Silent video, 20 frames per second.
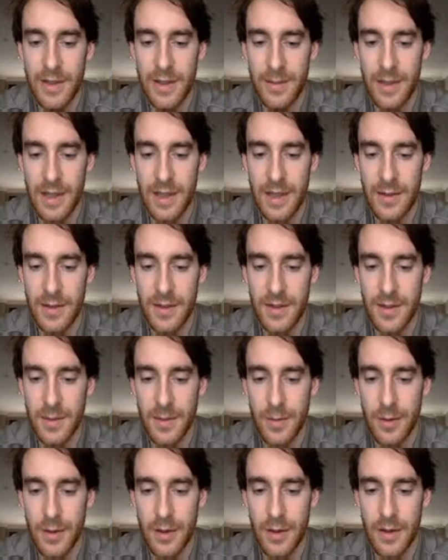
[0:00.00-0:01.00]
to my house
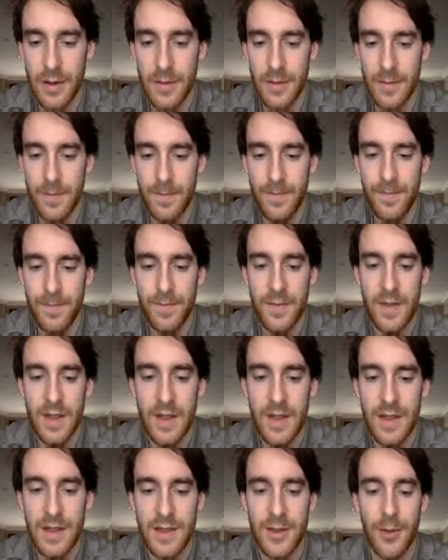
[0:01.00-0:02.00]
tomorrow?
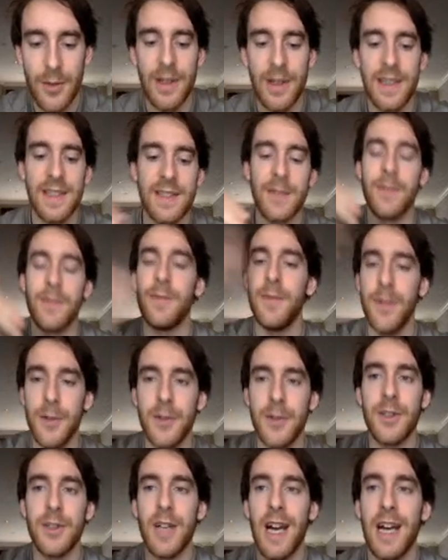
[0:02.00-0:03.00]
So, right, that's a
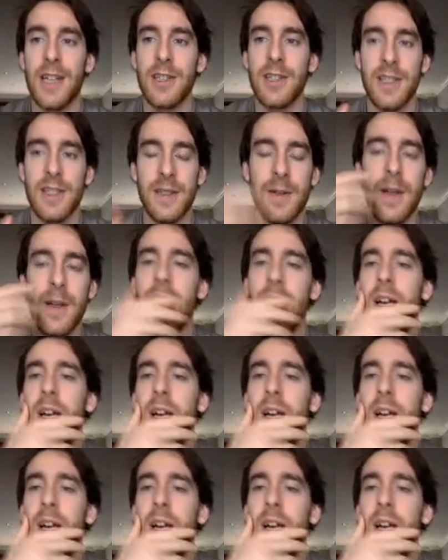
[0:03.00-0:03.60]
future action,